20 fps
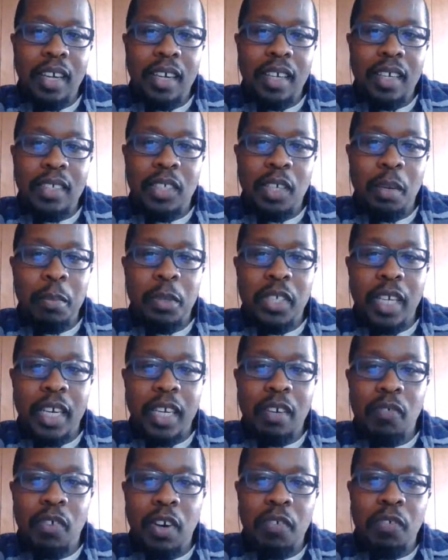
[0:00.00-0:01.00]
it's
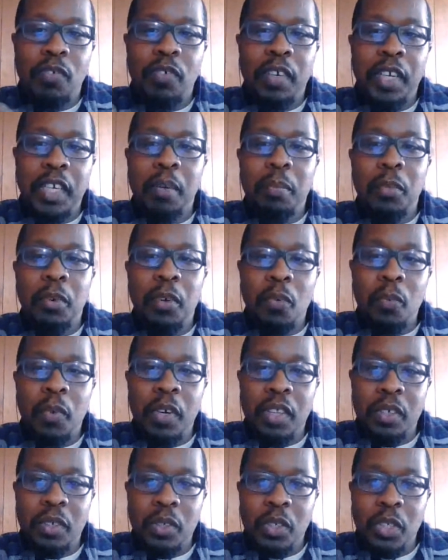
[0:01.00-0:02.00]
almost like a referendum
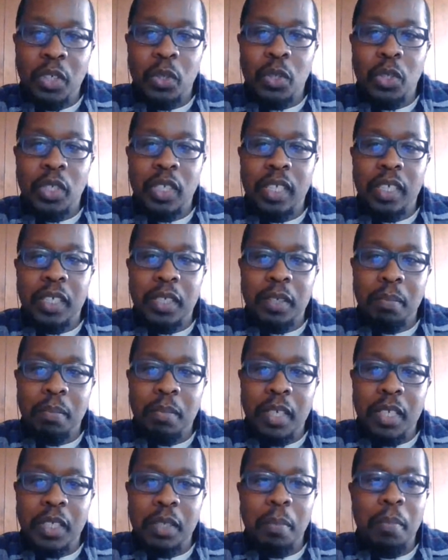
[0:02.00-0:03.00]
on whether
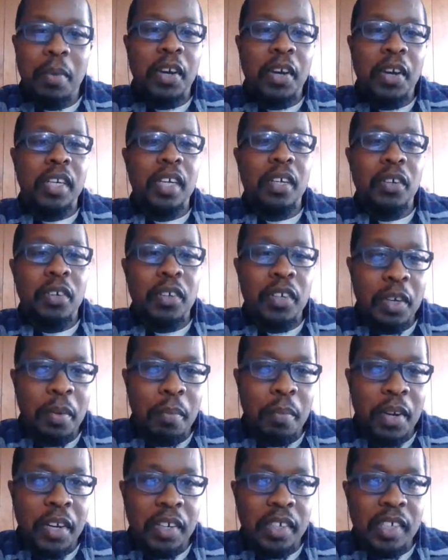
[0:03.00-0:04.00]
socialism is American or
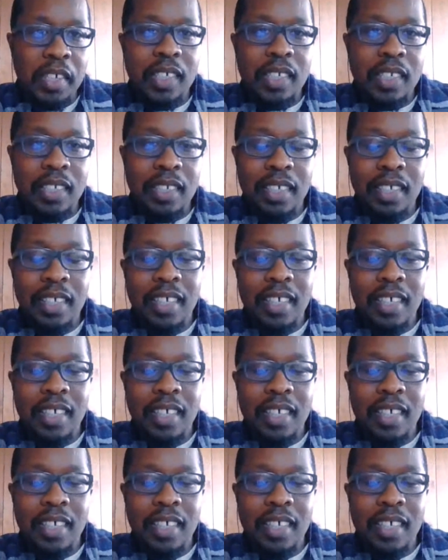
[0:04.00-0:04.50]
un-American.